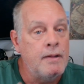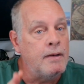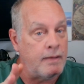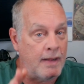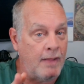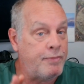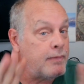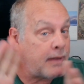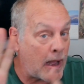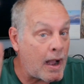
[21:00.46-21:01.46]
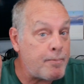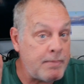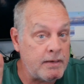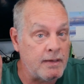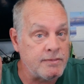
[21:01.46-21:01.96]
Not through
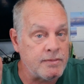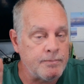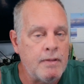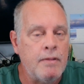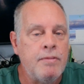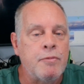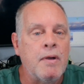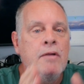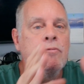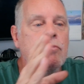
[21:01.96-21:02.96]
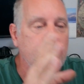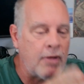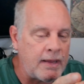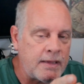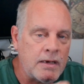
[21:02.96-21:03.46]
communism, through a
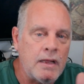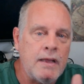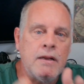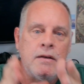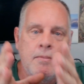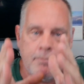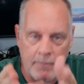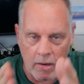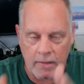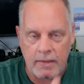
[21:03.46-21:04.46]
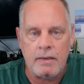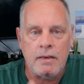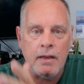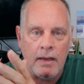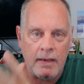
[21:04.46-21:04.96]
regulated market
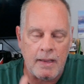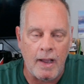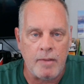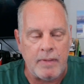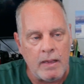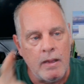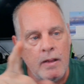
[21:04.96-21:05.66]
economy.